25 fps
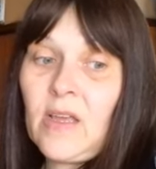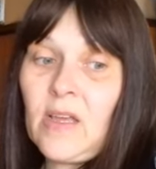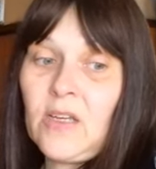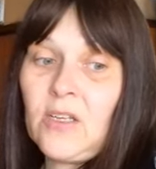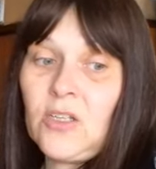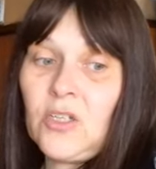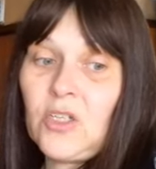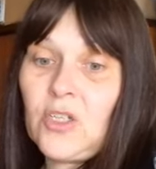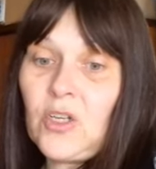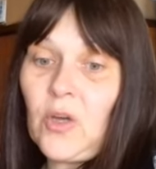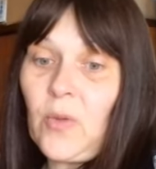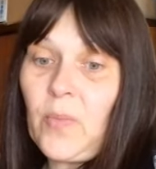
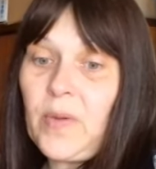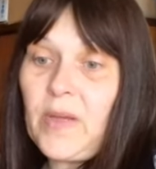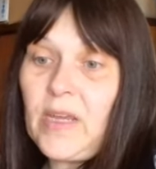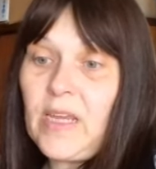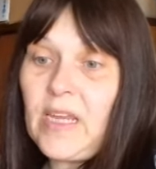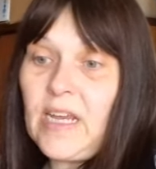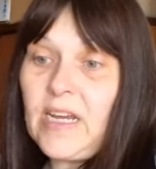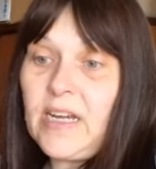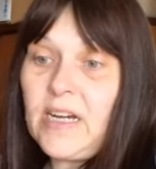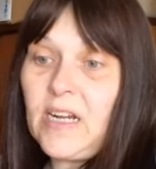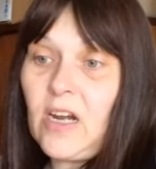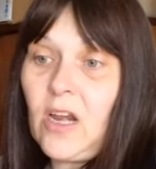shopping
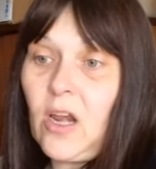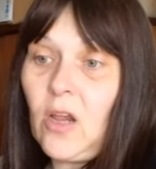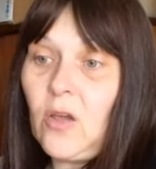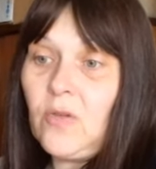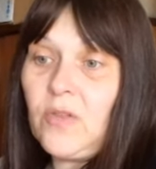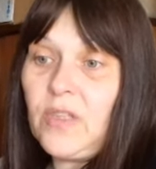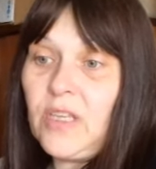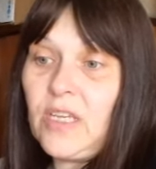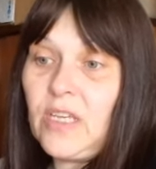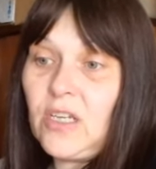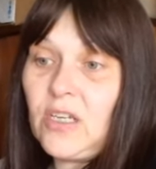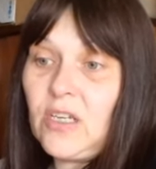in a
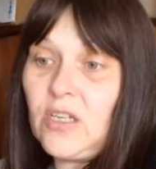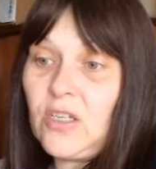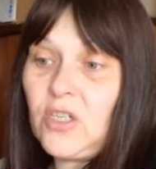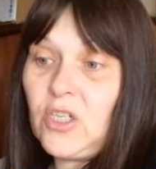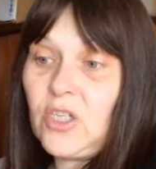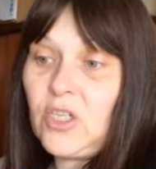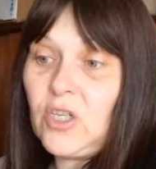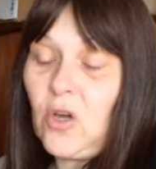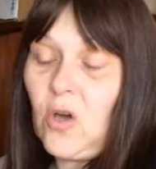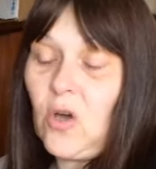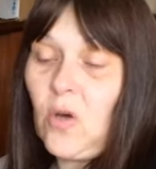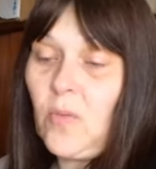clothing
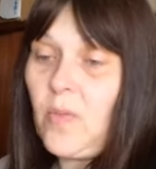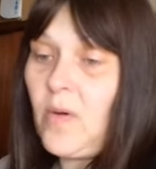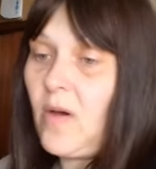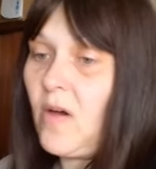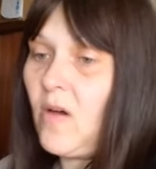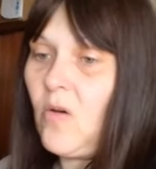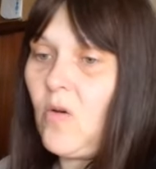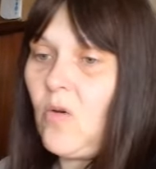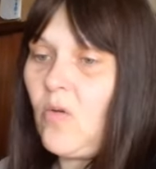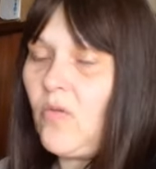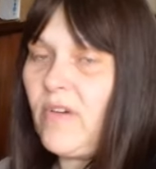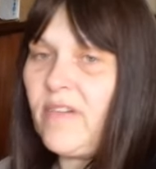shop or,
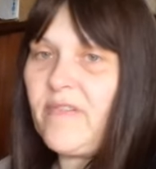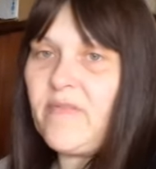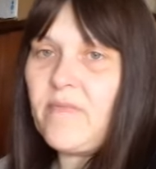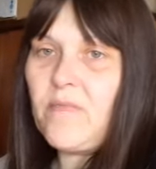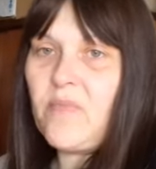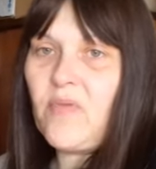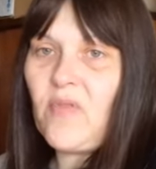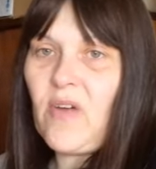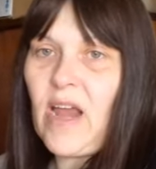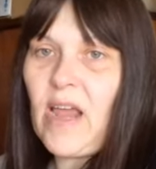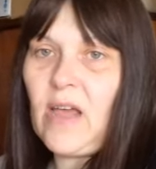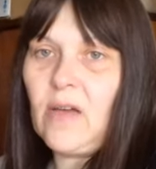or even
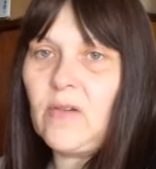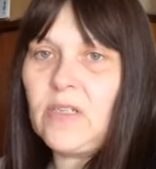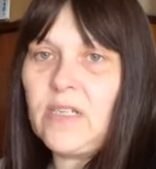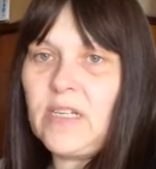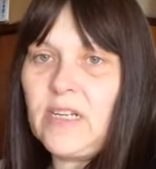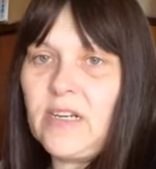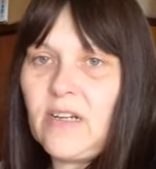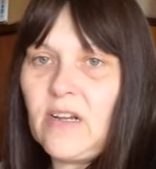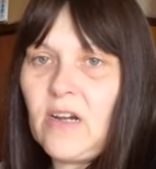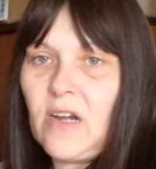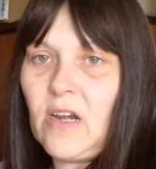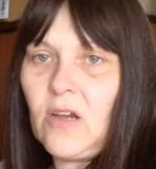browsed in
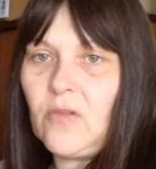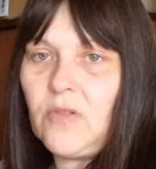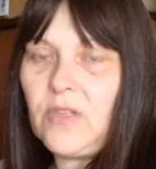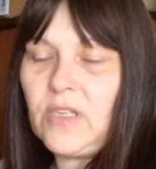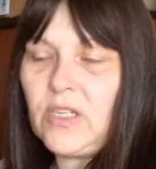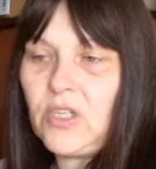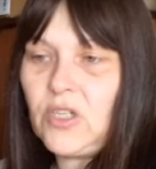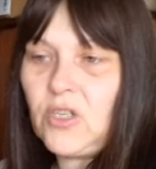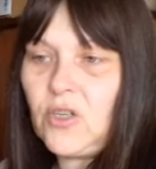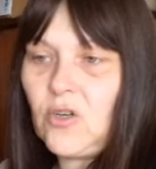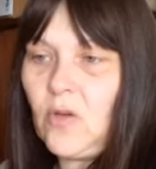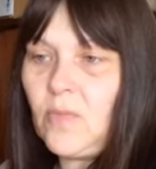a clothing
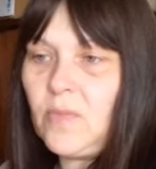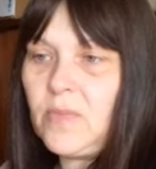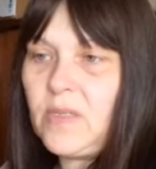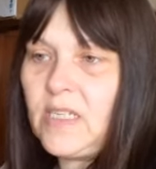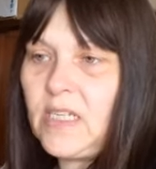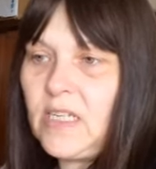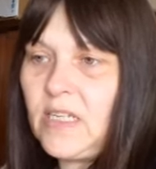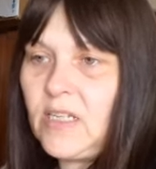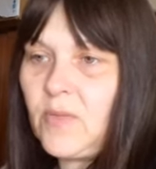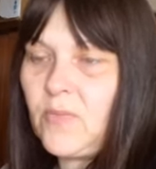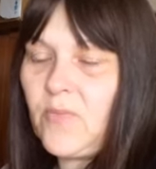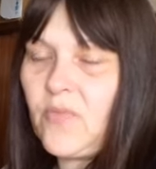shop
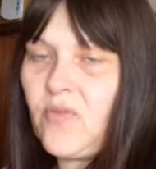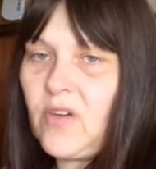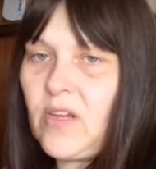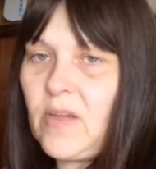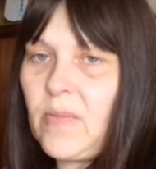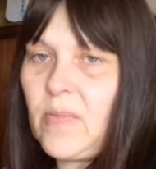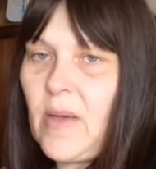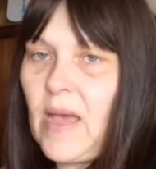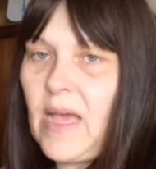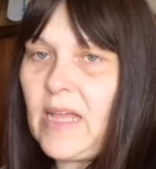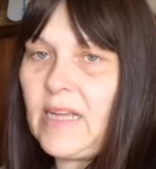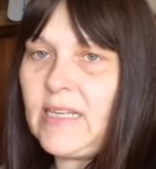since
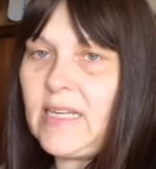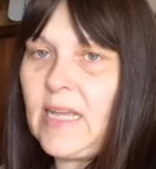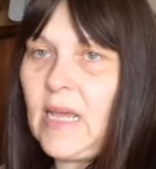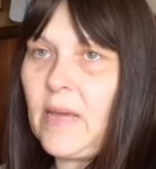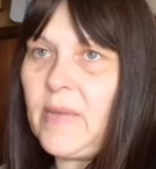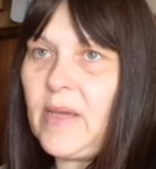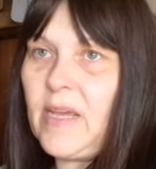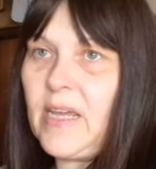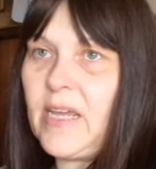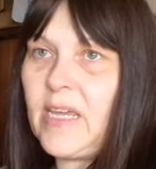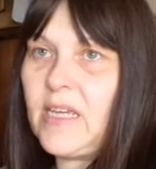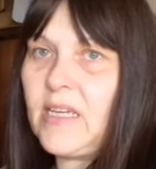
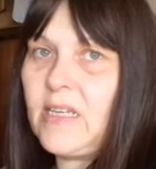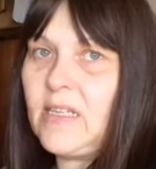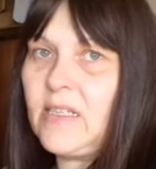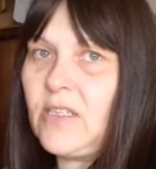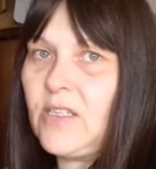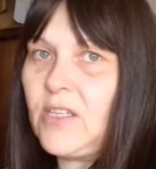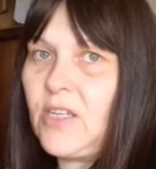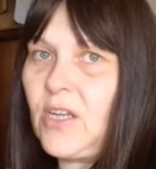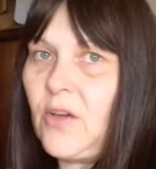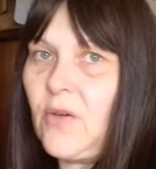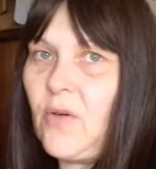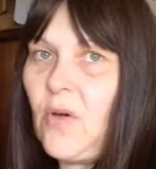pre-pandemic,
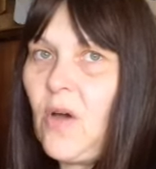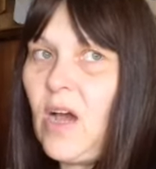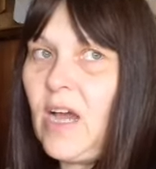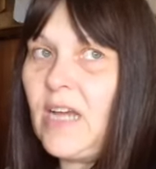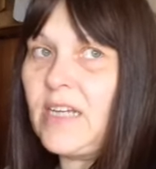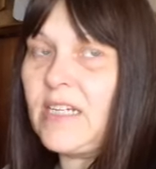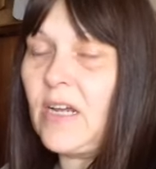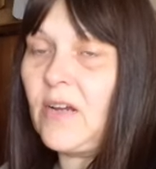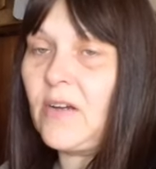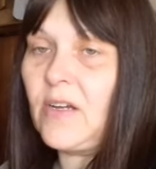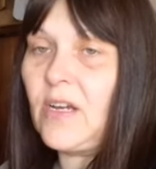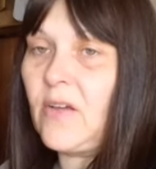so I
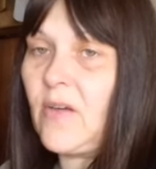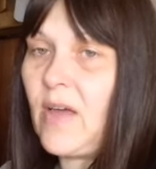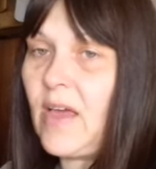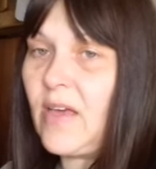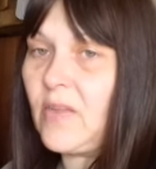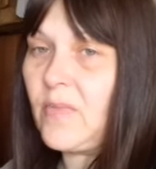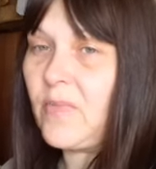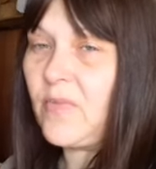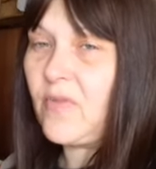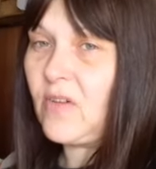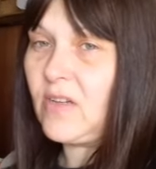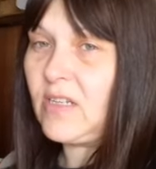don't know how
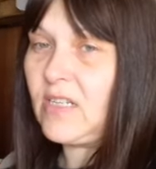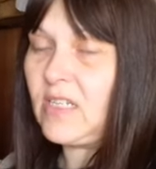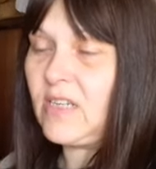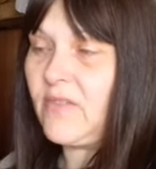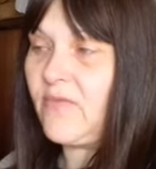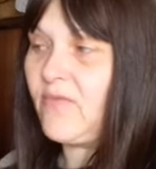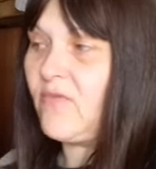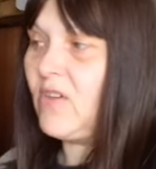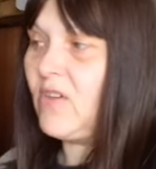the prices have